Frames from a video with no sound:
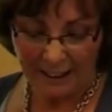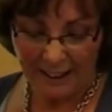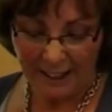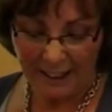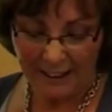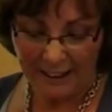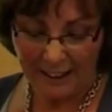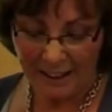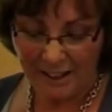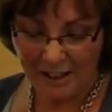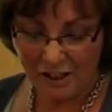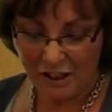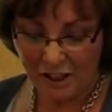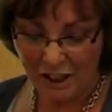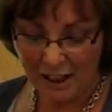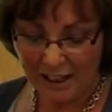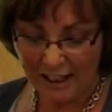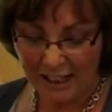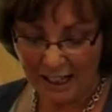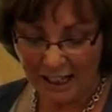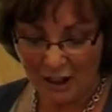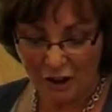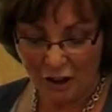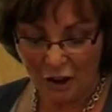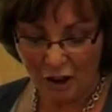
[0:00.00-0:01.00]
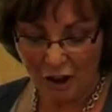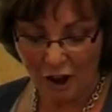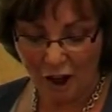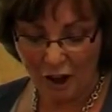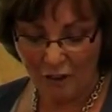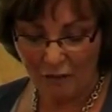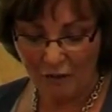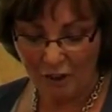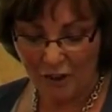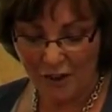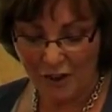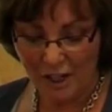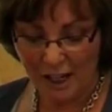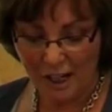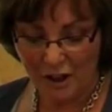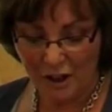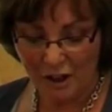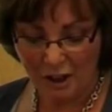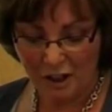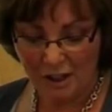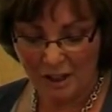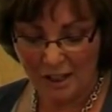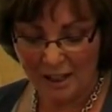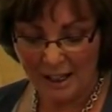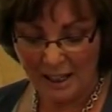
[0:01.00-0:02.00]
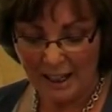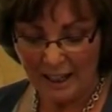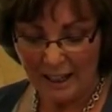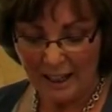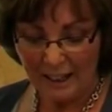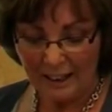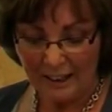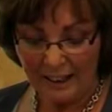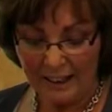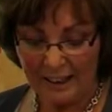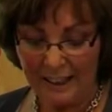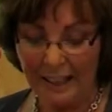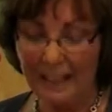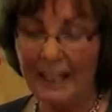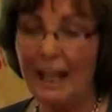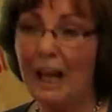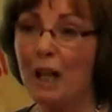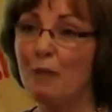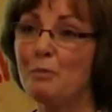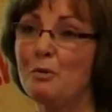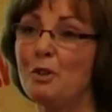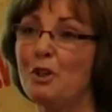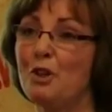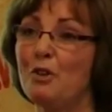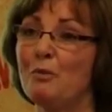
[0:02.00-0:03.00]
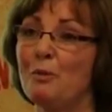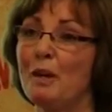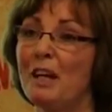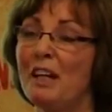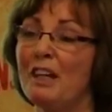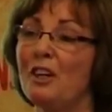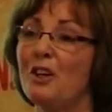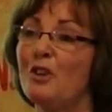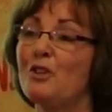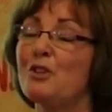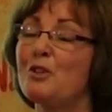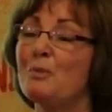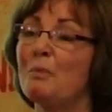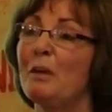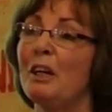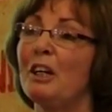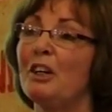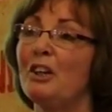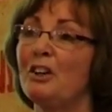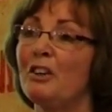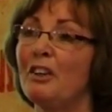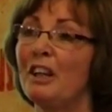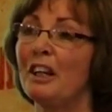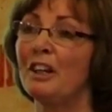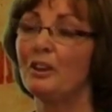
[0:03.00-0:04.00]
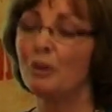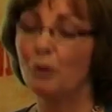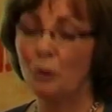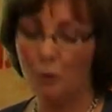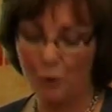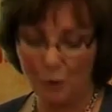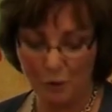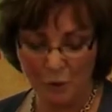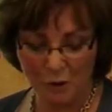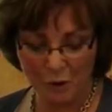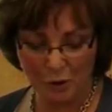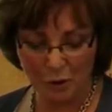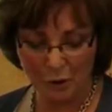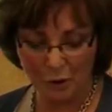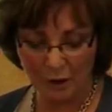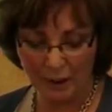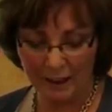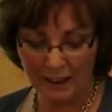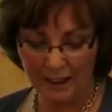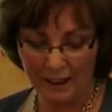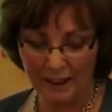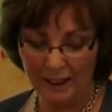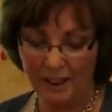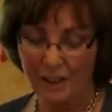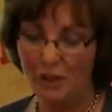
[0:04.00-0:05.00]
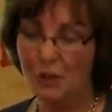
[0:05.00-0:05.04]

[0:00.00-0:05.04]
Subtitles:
and that's to engage in conversations that can help to make us bigger than our own story.